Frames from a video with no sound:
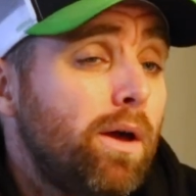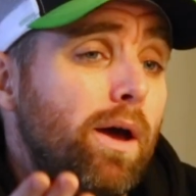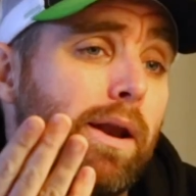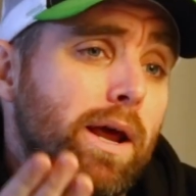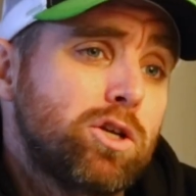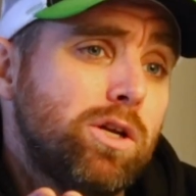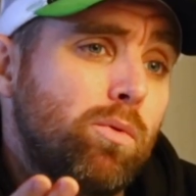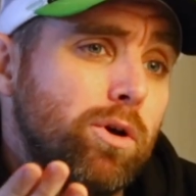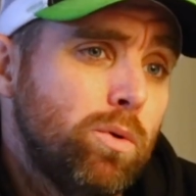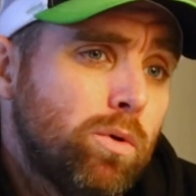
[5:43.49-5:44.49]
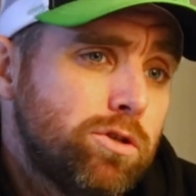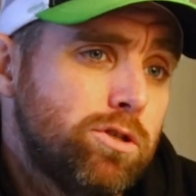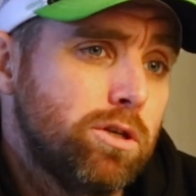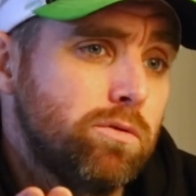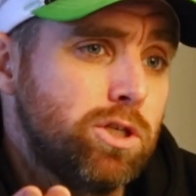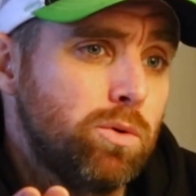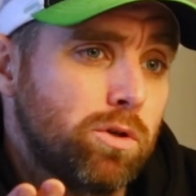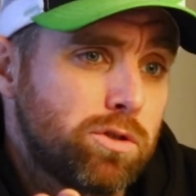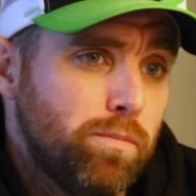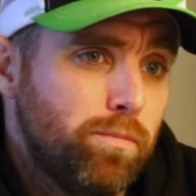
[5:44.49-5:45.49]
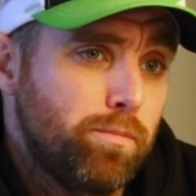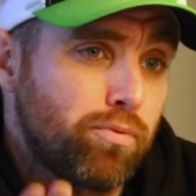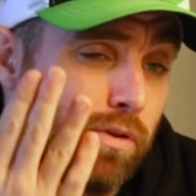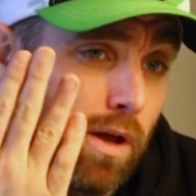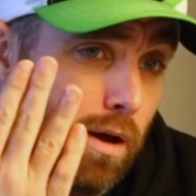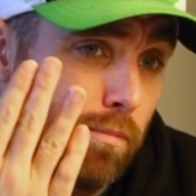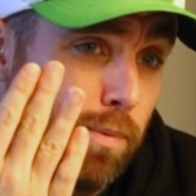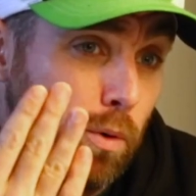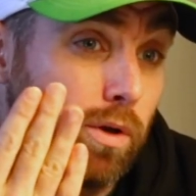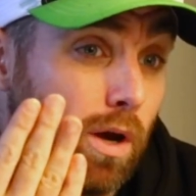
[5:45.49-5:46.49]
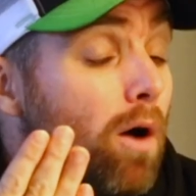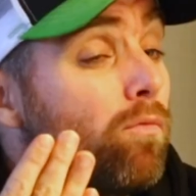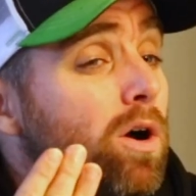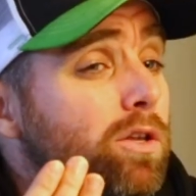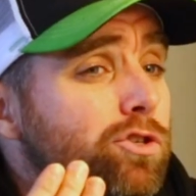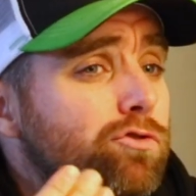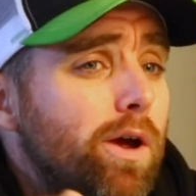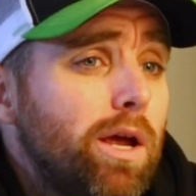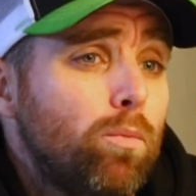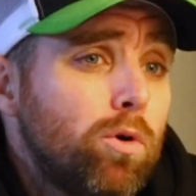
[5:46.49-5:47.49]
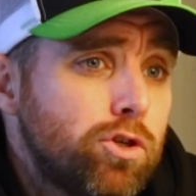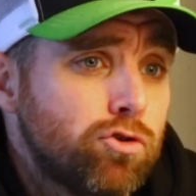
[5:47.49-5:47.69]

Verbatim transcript: And actually what you want to do is you want to bring that building upright and straight. And what the